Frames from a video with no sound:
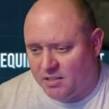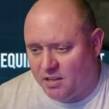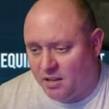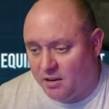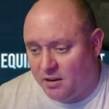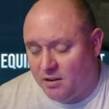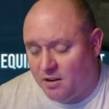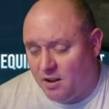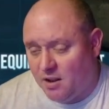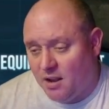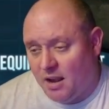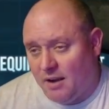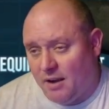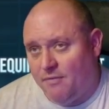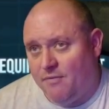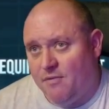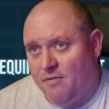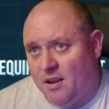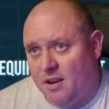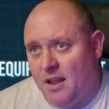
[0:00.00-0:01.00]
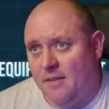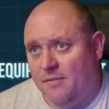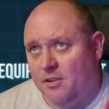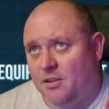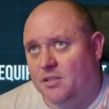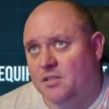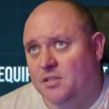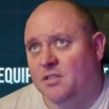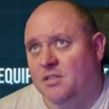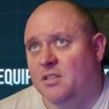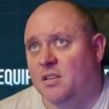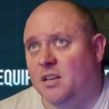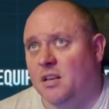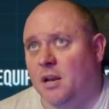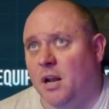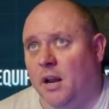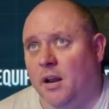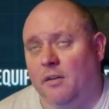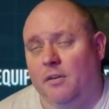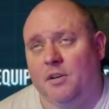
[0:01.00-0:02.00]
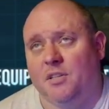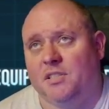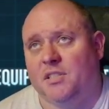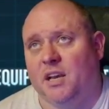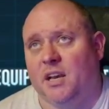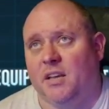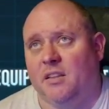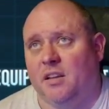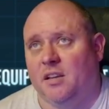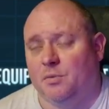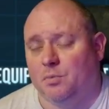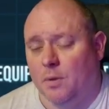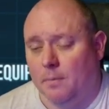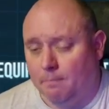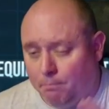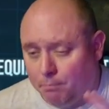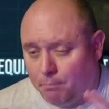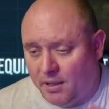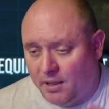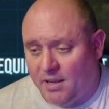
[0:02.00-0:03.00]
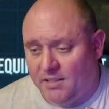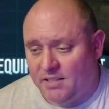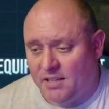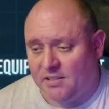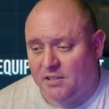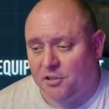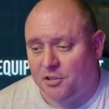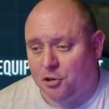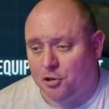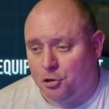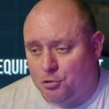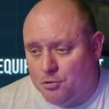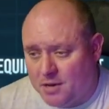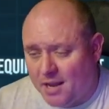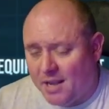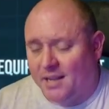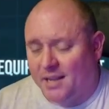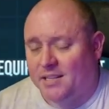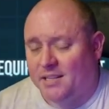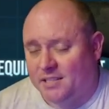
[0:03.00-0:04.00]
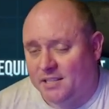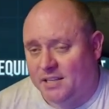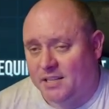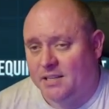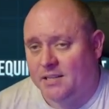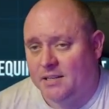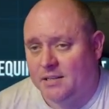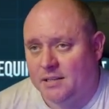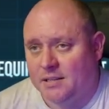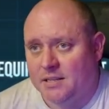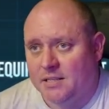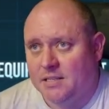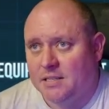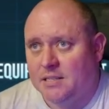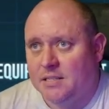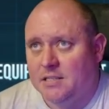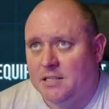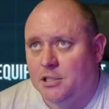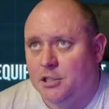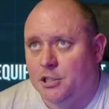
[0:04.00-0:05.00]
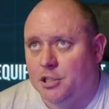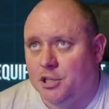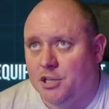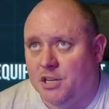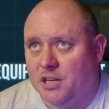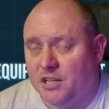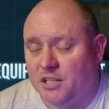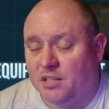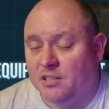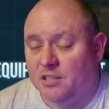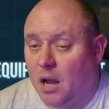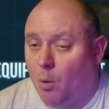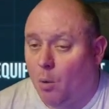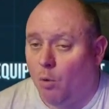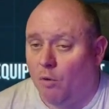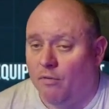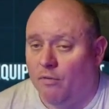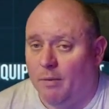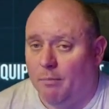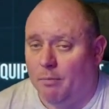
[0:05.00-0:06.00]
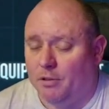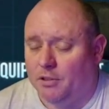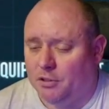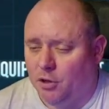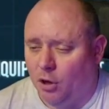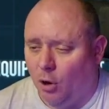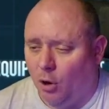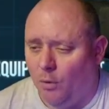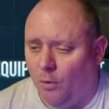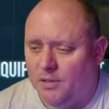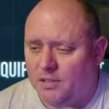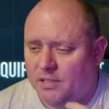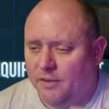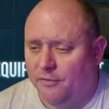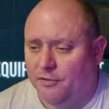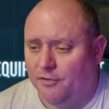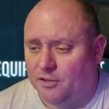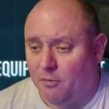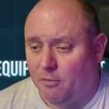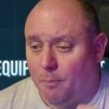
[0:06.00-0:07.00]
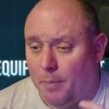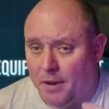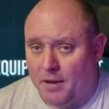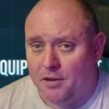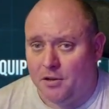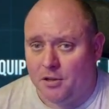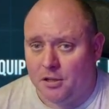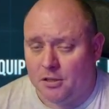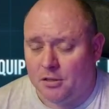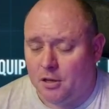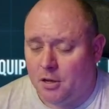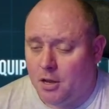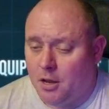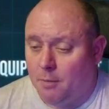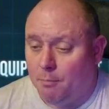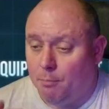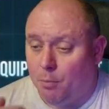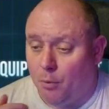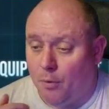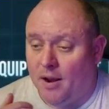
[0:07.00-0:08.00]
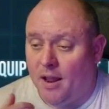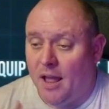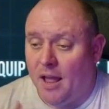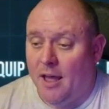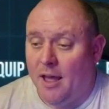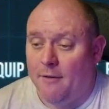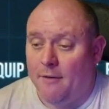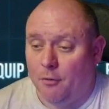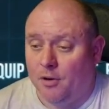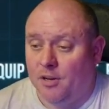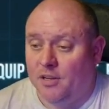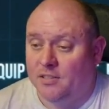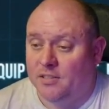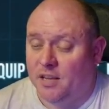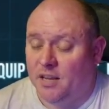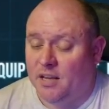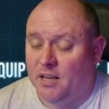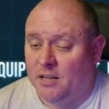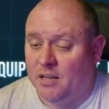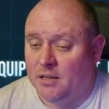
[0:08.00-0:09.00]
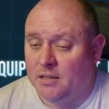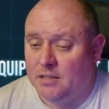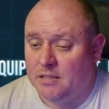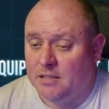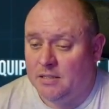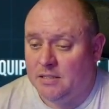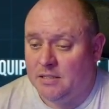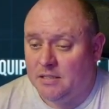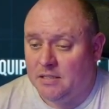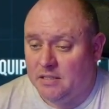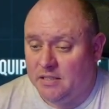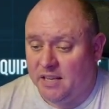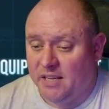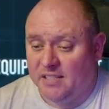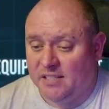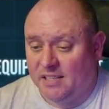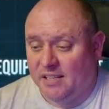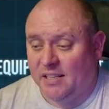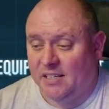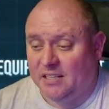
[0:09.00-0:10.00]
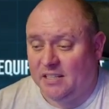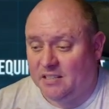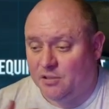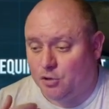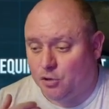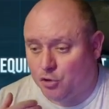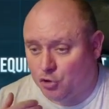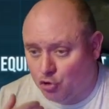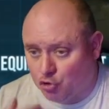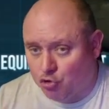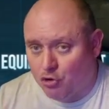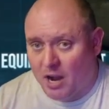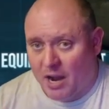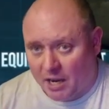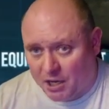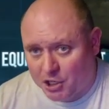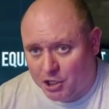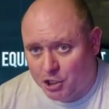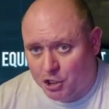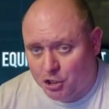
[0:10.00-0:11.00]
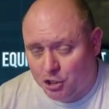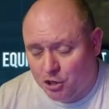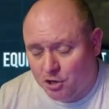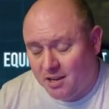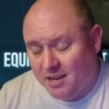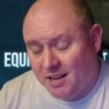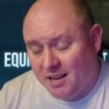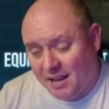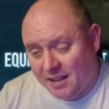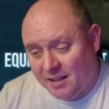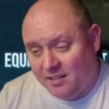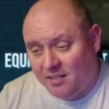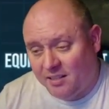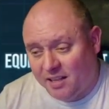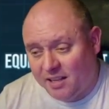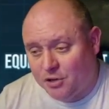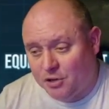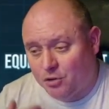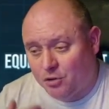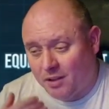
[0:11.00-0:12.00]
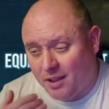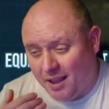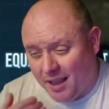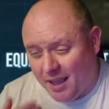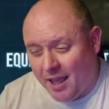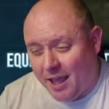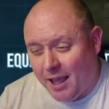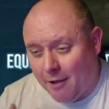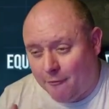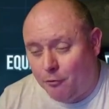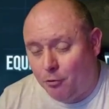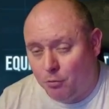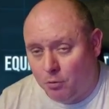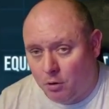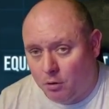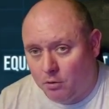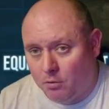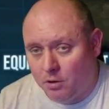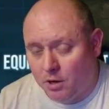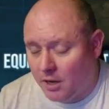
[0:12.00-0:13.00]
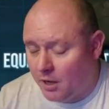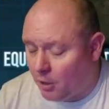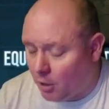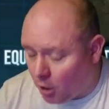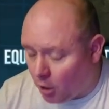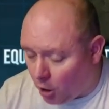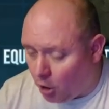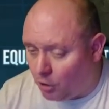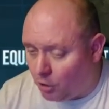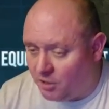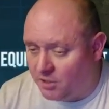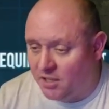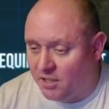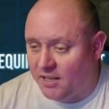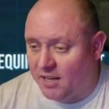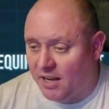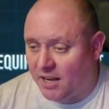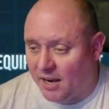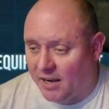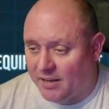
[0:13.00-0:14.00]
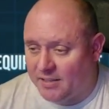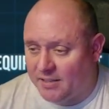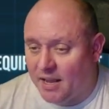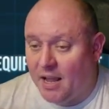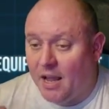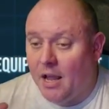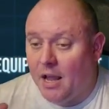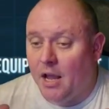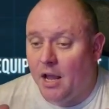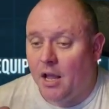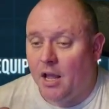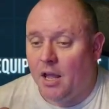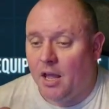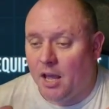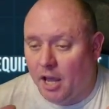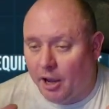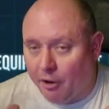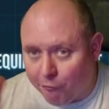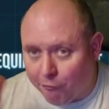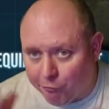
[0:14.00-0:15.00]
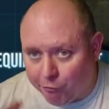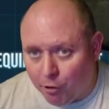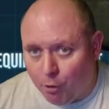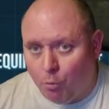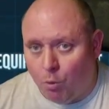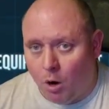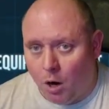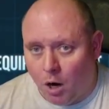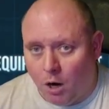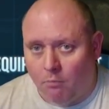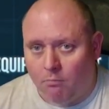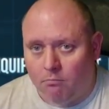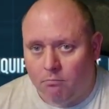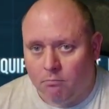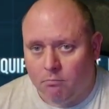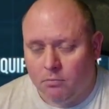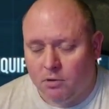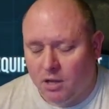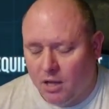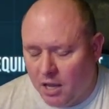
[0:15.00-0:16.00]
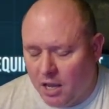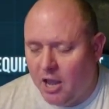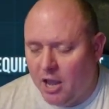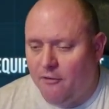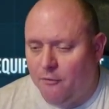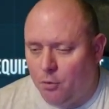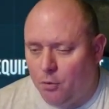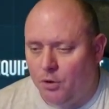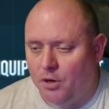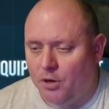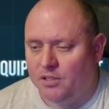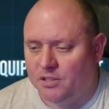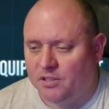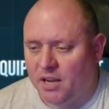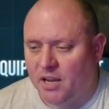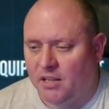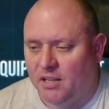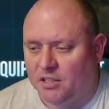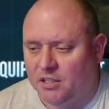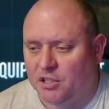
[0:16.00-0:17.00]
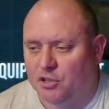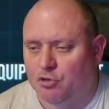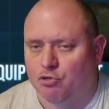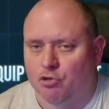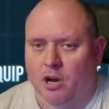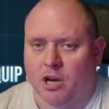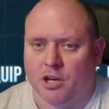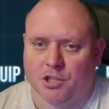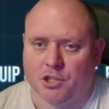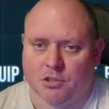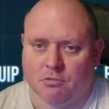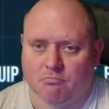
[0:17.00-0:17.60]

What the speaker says: And I've never seen, and I always say this, when playtest is united, you need to start worrying because there's always difference of opinions. But when everyone is saying this is trash, and literally everyone, and honestly guys, everyone is saying this is trash.